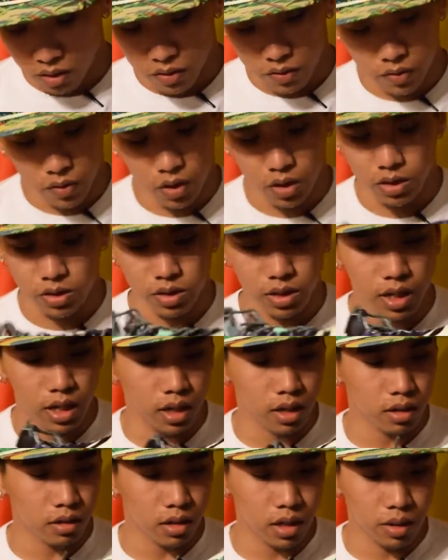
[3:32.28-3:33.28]
as far as
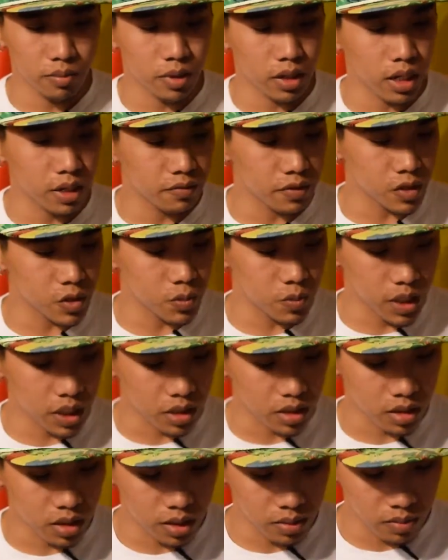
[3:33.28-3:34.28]
that, I mean, I've
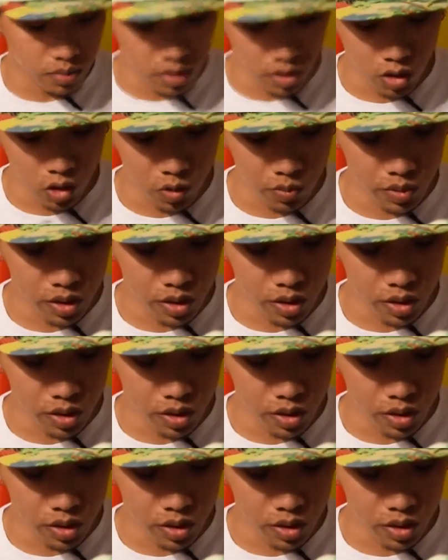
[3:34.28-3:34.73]
inspected them a little